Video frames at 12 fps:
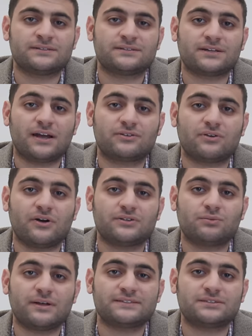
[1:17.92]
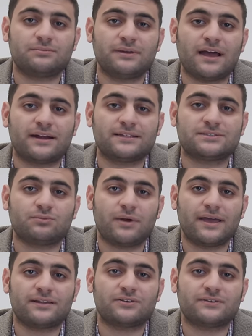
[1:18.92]
Stark Drones wants to be on its
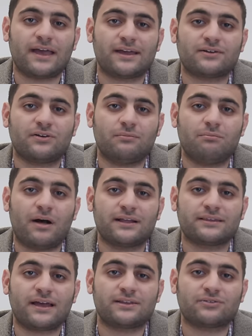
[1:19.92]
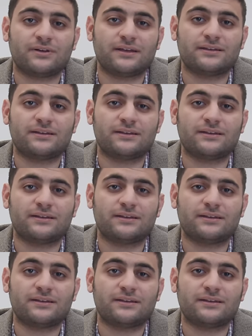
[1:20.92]
way to tackle multi-trillion